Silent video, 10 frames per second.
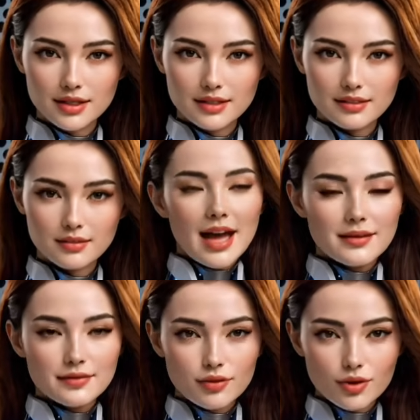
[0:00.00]
Tell me in the
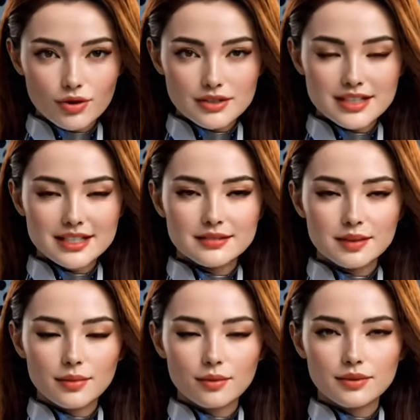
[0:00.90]
comments whether you would
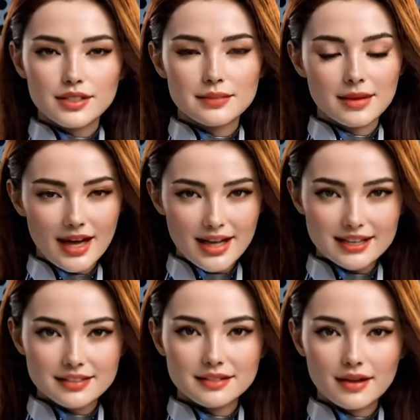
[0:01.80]
have taken the
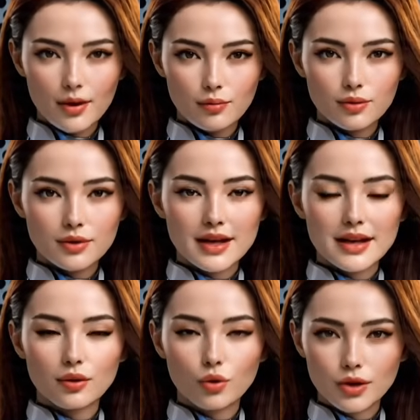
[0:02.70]
bishop on e7,
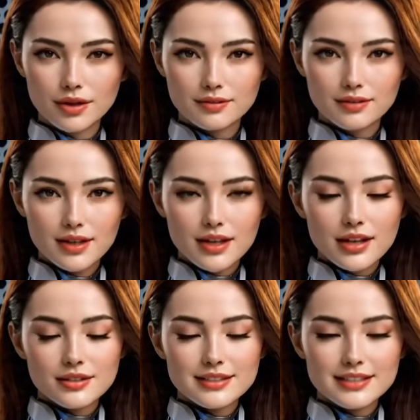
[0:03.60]
and be honest with
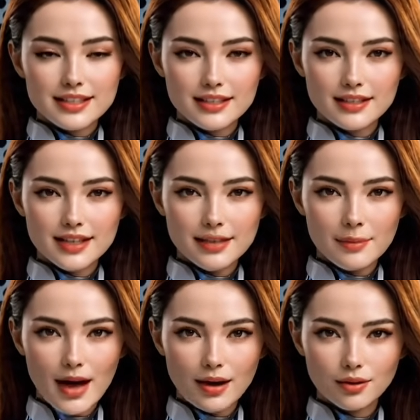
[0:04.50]
me. I
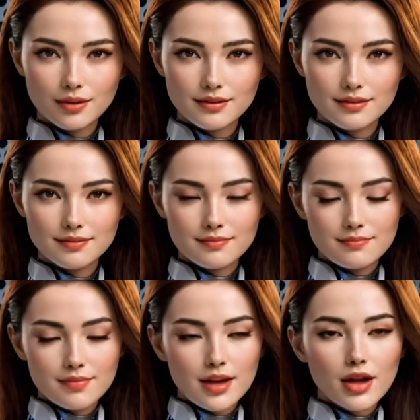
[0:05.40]
am
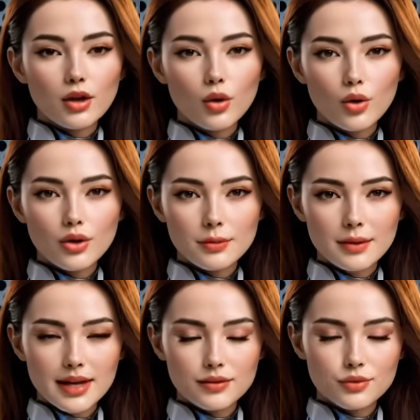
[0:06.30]
LeelaZero, and I
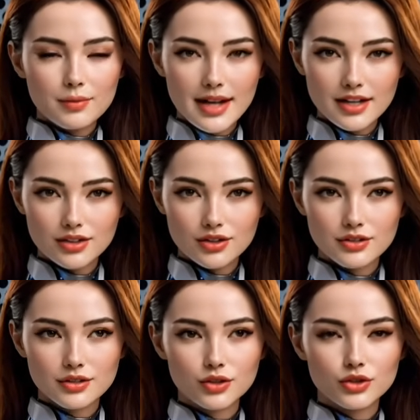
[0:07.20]
will see you in the next
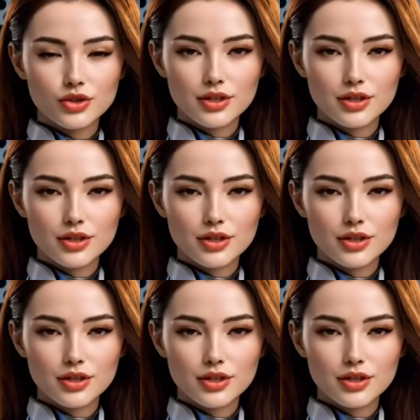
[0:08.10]
game.